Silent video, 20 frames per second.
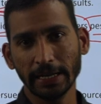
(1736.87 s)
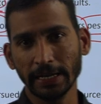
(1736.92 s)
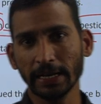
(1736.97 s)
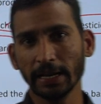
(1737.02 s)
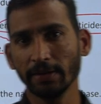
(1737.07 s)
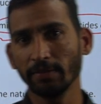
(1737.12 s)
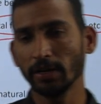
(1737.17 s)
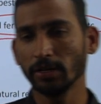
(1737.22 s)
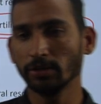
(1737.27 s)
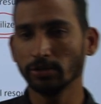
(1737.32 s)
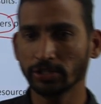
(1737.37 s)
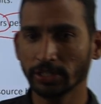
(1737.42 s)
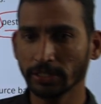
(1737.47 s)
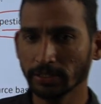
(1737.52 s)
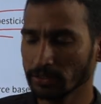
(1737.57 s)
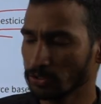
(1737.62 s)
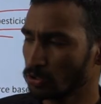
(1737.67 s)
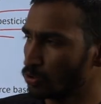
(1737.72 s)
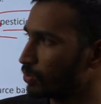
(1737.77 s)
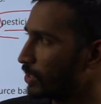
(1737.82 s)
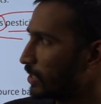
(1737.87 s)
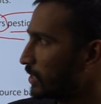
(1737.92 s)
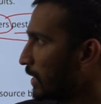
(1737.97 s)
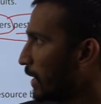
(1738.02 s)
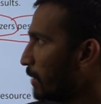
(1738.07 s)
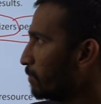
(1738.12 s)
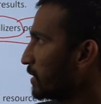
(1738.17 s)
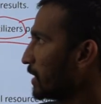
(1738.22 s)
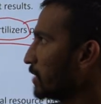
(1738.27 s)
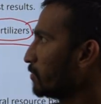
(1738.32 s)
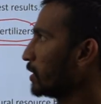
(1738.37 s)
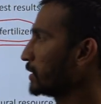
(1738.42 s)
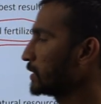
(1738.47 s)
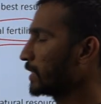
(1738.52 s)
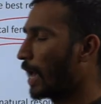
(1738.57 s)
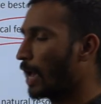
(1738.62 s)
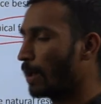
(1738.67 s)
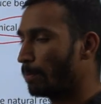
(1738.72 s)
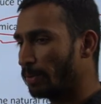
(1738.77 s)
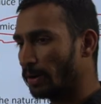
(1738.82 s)
green revolution, so the same thing
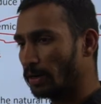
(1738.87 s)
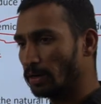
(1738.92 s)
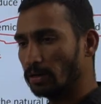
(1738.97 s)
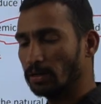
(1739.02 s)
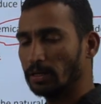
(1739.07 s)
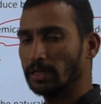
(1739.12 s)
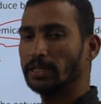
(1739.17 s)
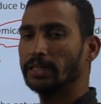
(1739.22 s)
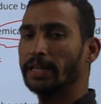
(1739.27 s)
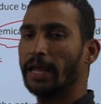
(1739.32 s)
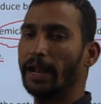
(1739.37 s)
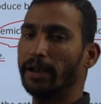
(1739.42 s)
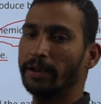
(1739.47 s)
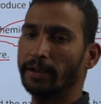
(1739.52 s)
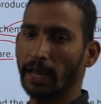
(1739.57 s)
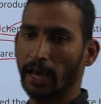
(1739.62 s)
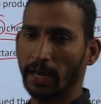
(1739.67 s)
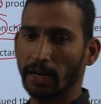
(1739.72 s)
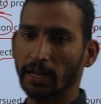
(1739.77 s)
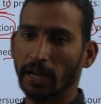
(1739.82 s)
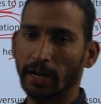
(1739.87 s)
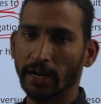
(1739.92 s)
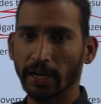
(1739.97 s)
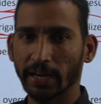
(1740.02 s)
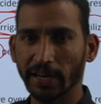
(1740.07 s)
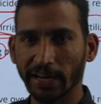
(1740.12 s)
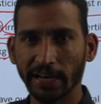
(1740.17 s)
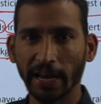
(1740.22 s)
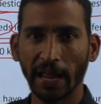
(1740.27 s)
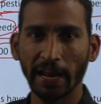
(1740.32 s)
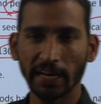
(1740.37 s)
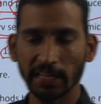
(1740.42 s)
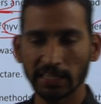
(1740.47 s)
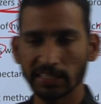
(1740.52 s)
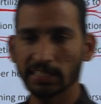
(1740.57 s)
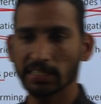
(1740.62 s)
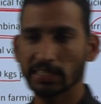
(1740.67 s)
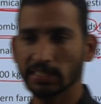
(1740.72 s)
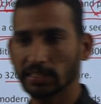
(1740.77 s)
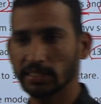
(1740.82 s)
was happened in the entire country in
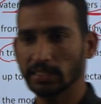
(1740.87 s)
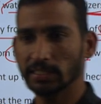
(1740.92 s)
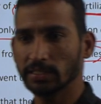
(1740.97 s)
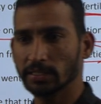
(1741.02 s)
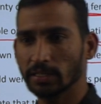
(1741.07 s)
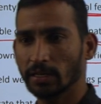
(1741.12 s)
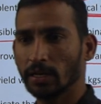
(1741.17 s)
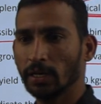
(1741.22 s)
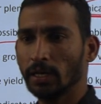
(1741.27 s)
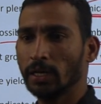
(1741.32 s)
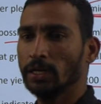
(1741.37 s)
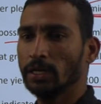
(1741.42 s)
1960s.